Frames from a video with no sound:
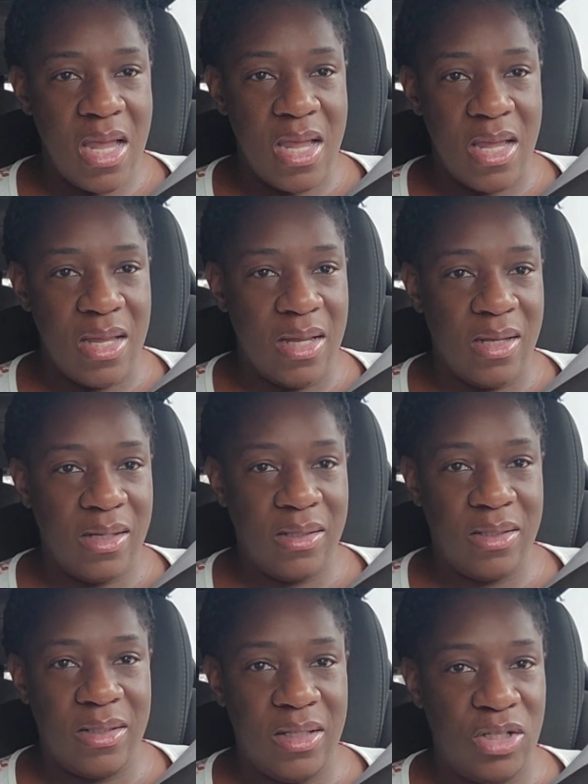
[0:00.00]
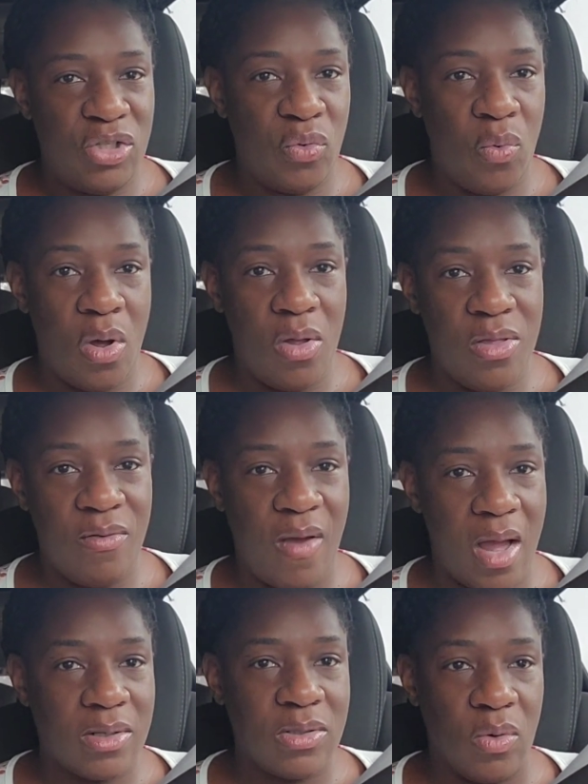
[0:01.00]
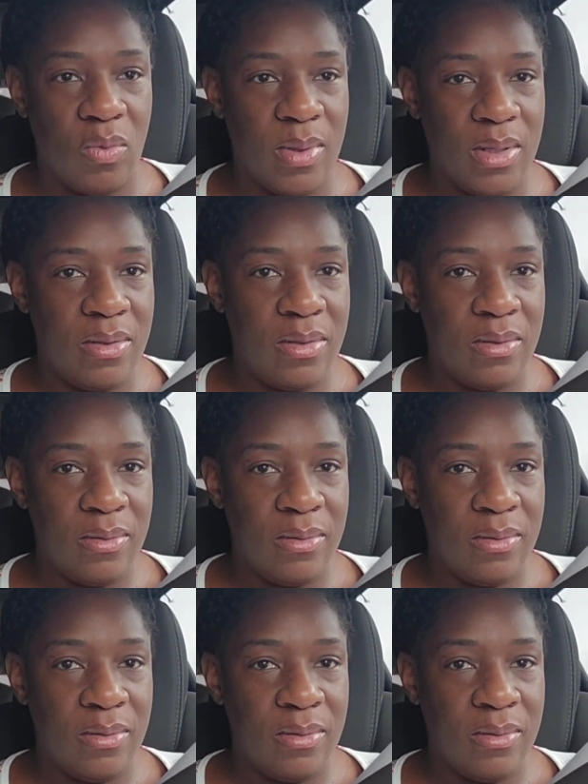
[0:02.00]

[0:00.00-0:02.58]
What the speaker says: is the 12th of October,